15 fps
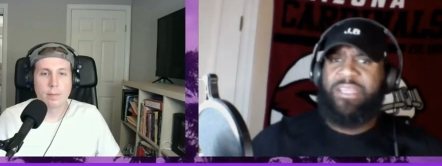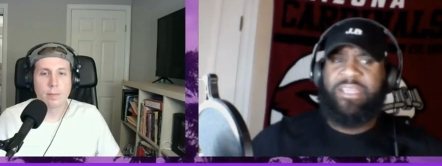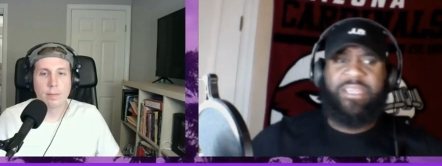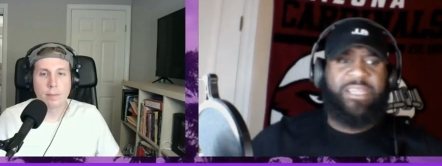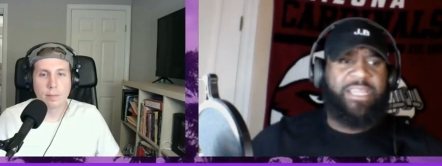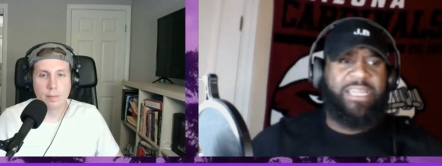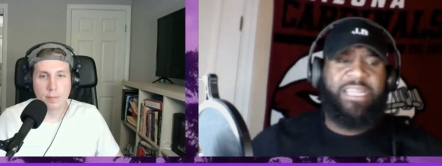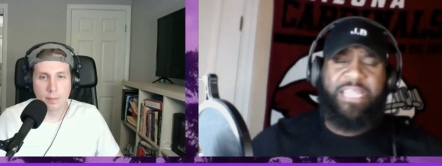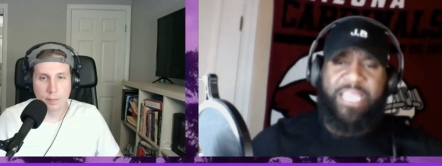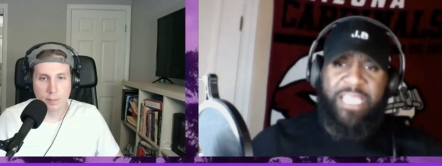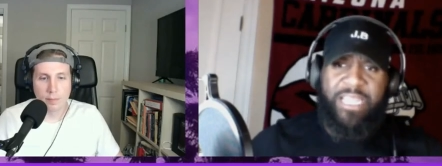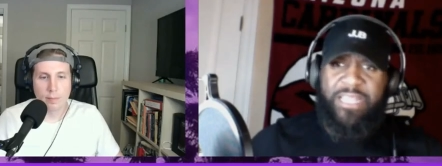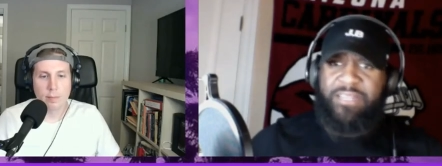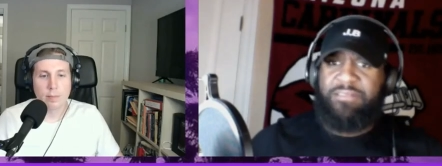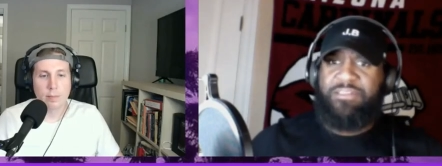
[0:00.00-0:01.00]
Speaker 1: and
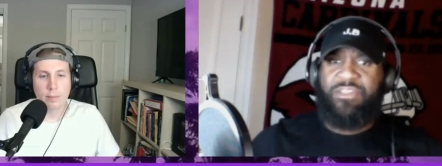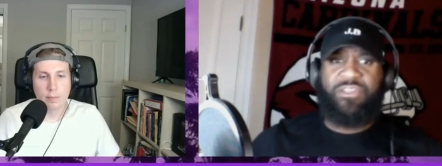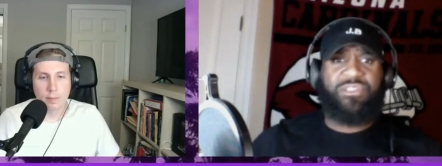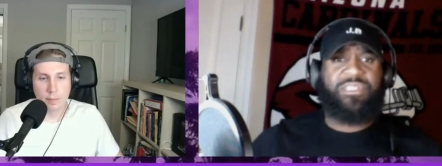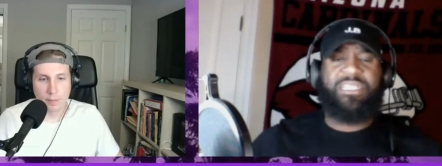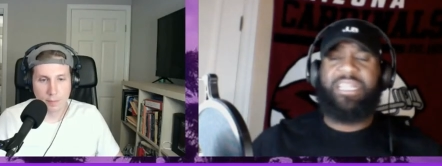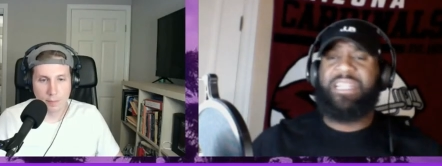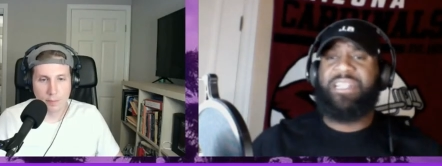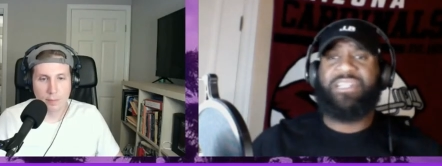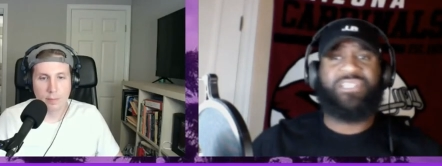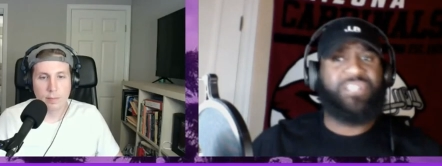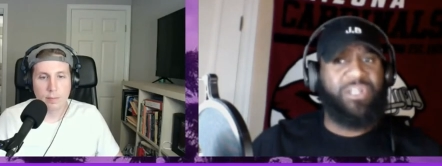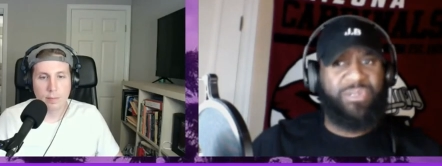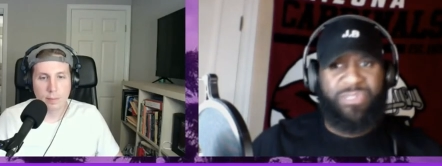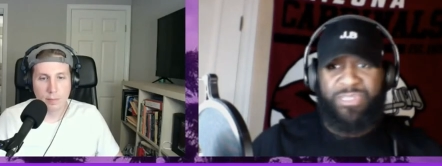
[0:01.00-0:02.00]
again, you're selling their
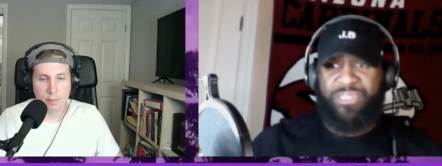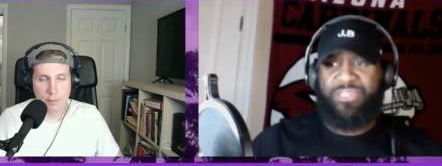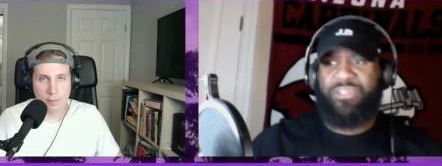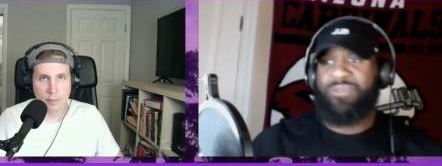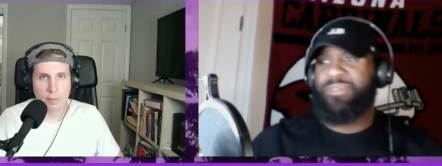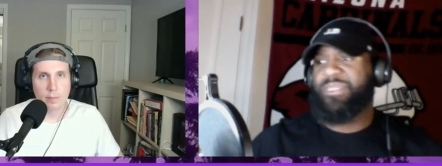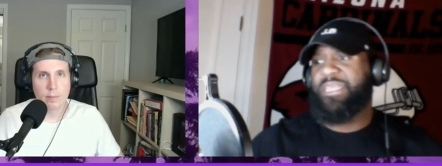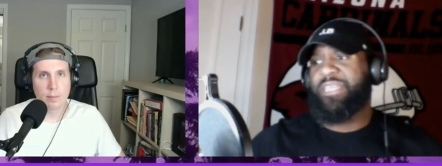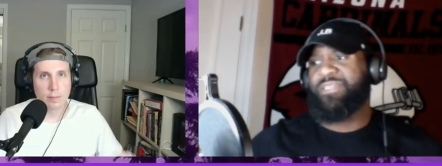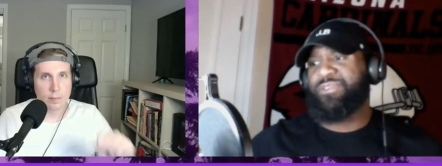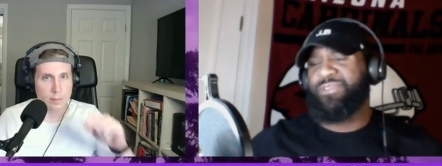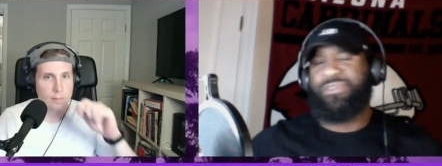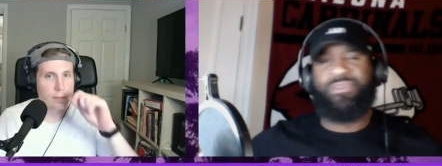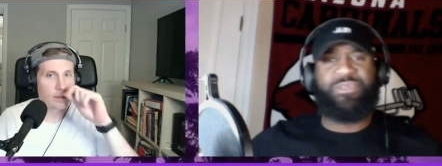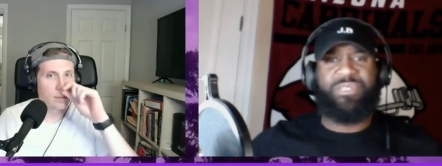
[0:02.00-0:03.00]
jerseys. You know what I'm saying? You're
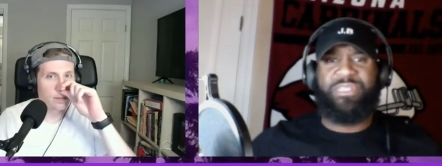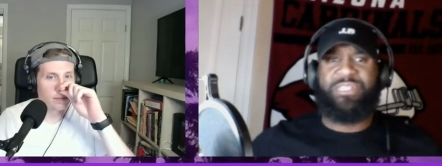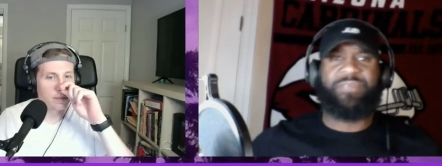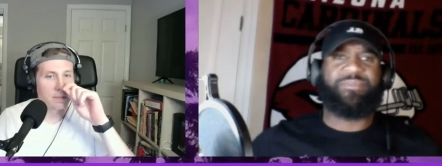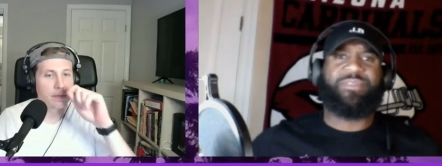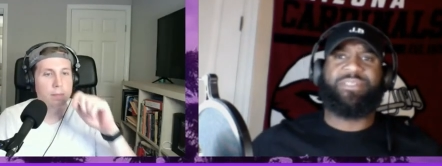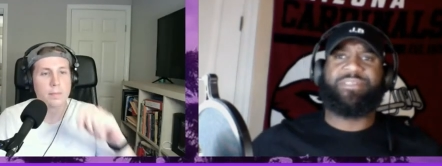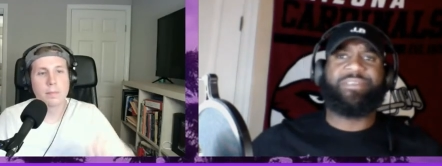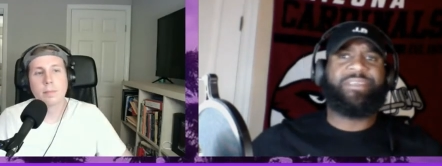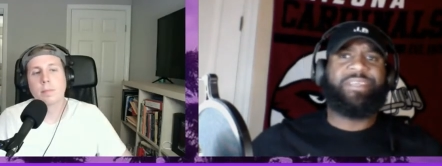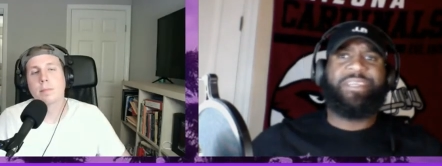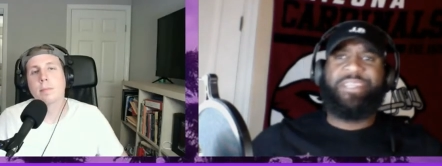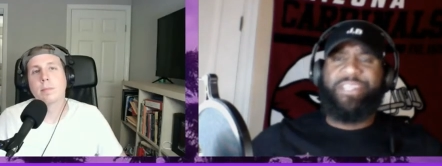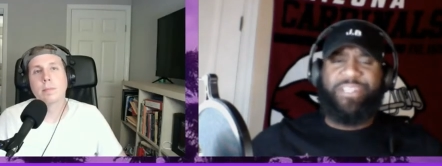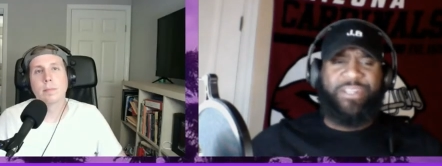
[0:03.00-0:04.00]
using them to,
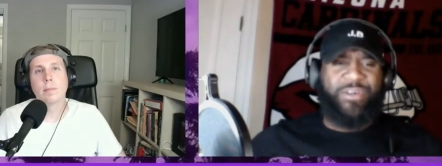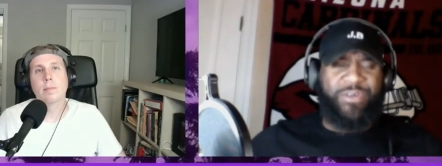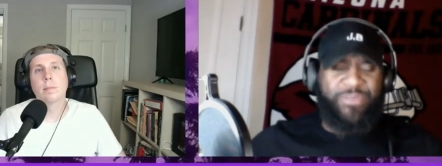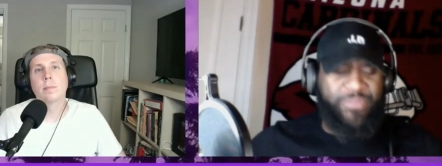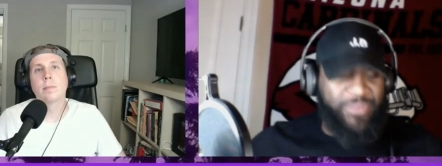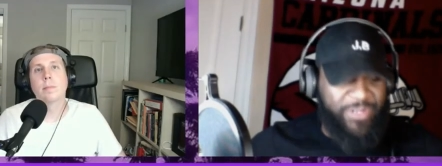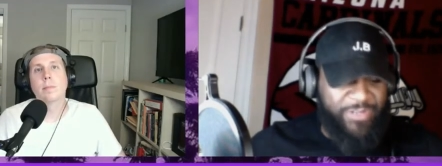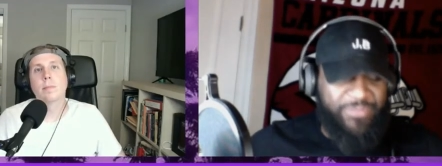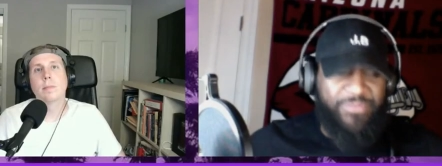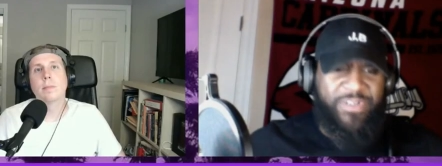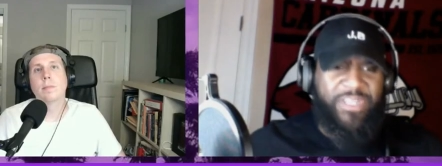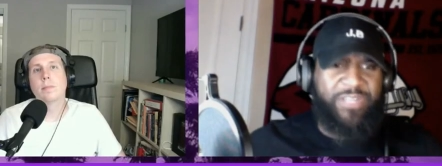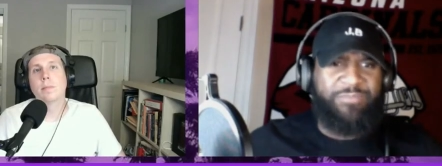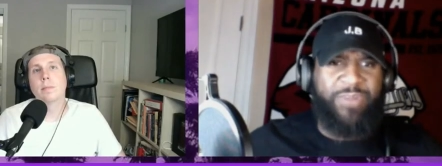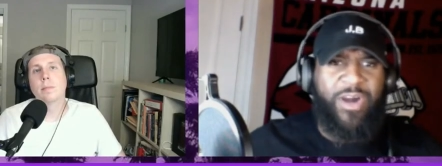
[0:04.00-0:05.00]
you know, for
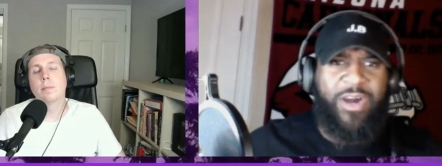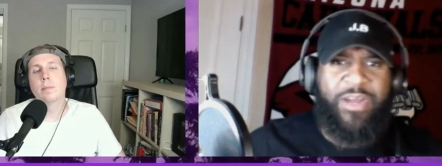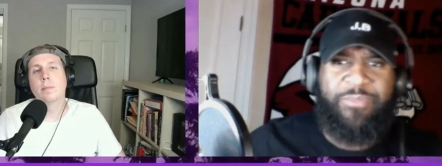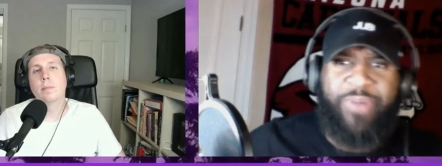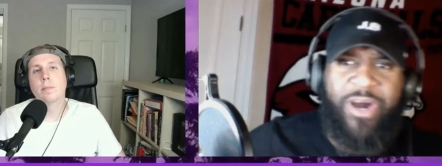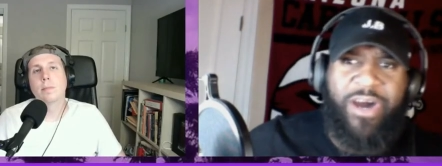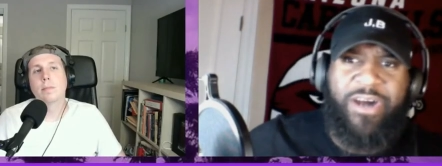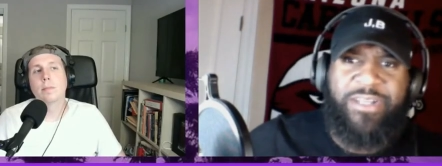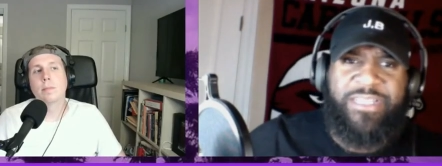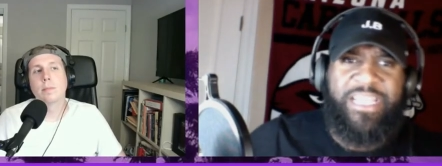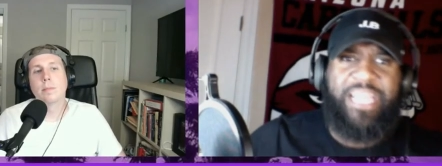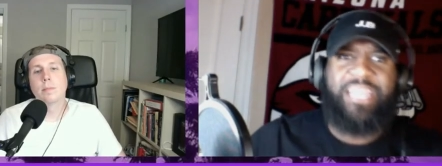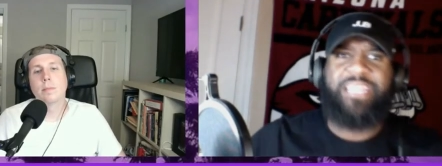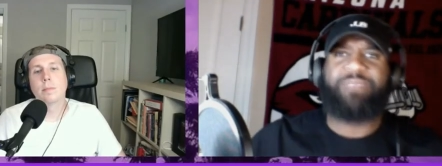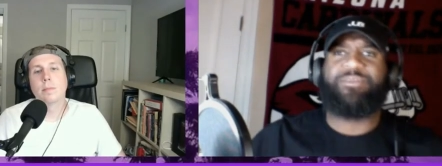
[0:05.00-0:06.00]
fucking Ma and Pa's
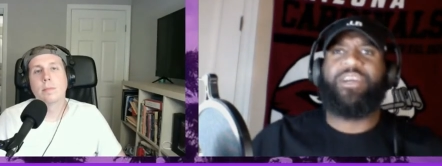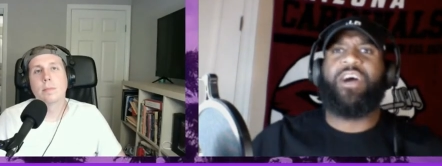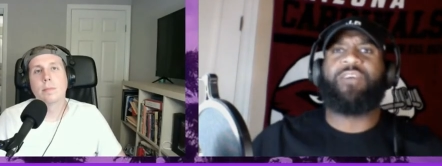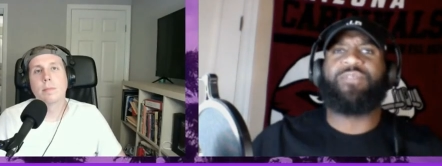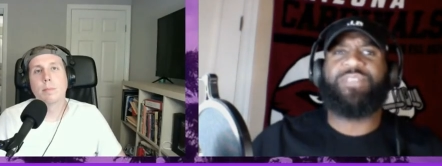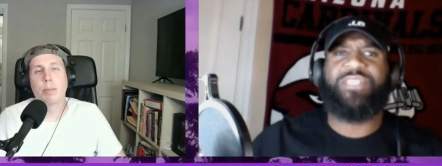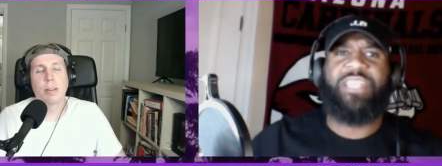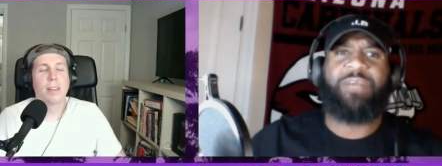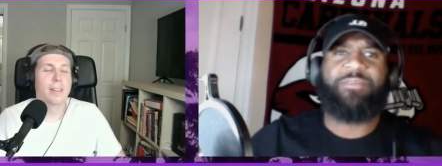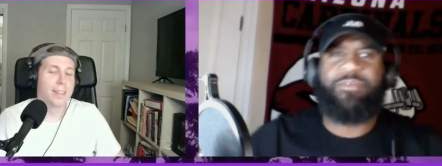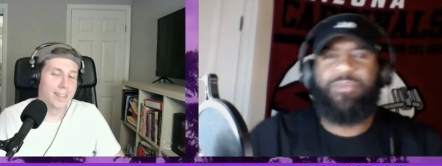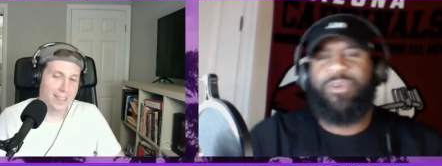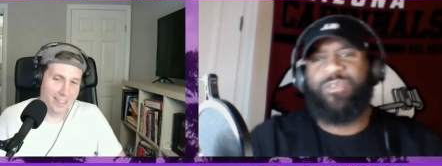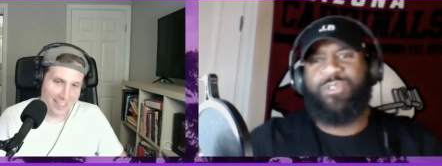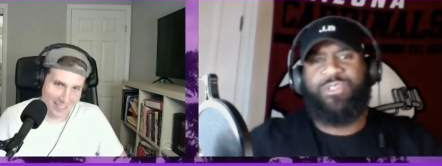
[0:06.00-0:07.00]
goddamn coffee shop
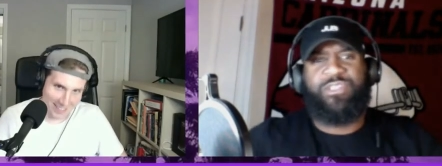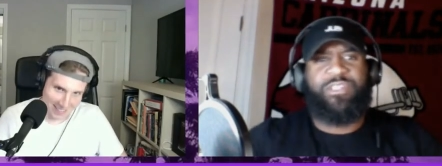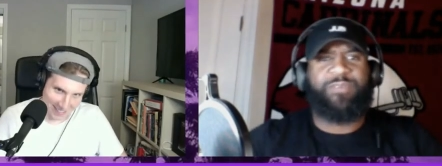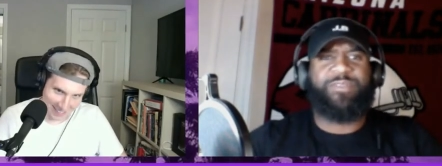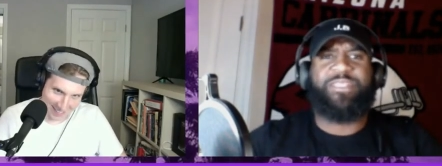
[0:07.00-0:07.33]
commercials. You know what